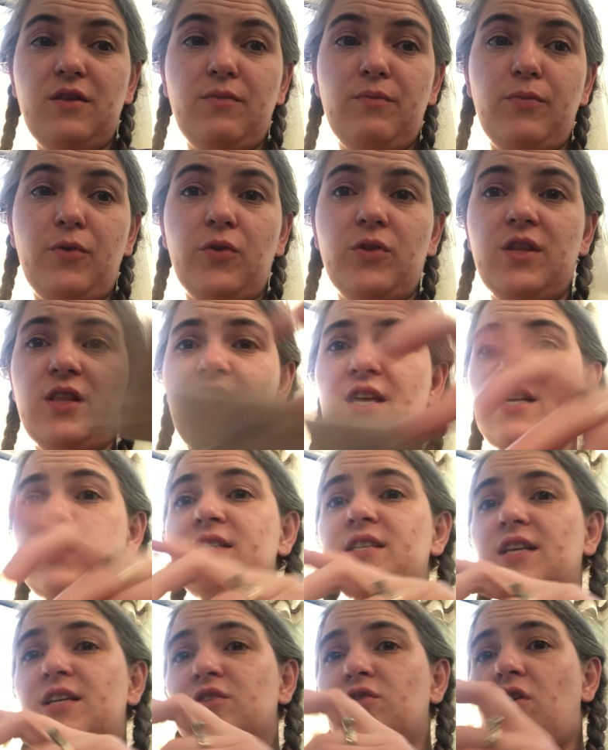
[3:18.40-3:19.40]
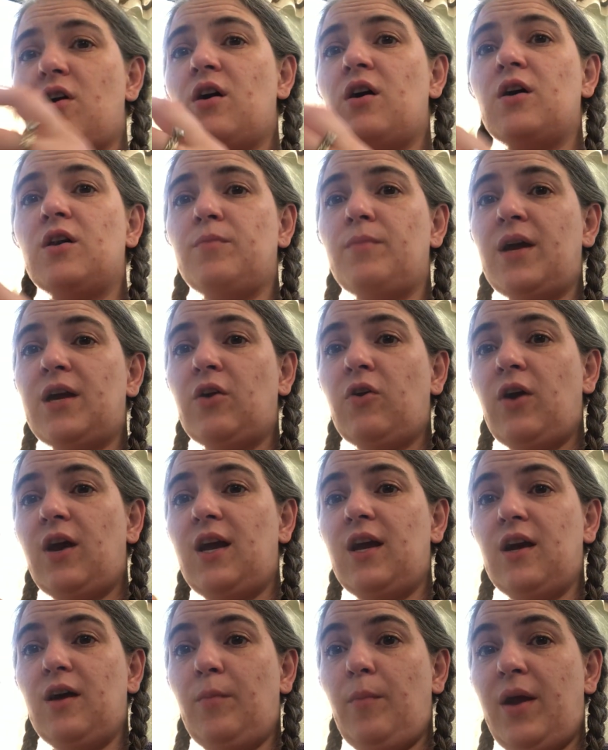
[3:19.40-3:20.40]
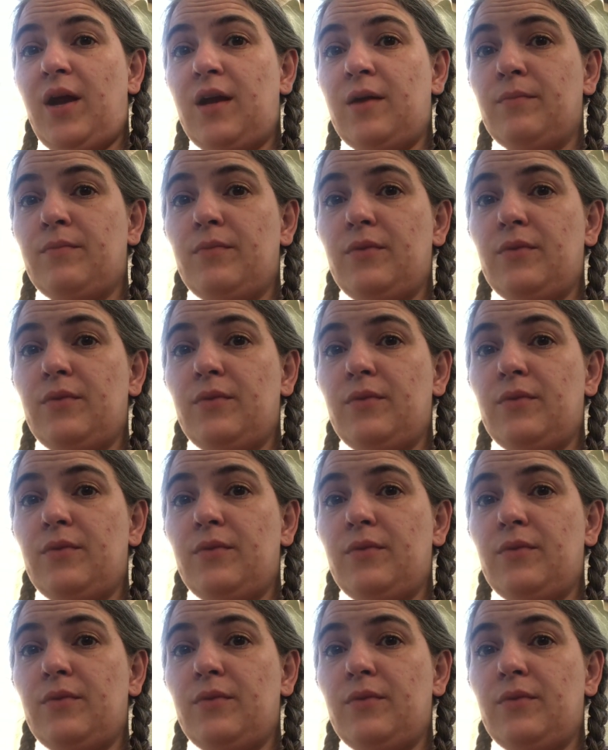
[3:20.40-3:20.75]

both of these. These are on my crate on my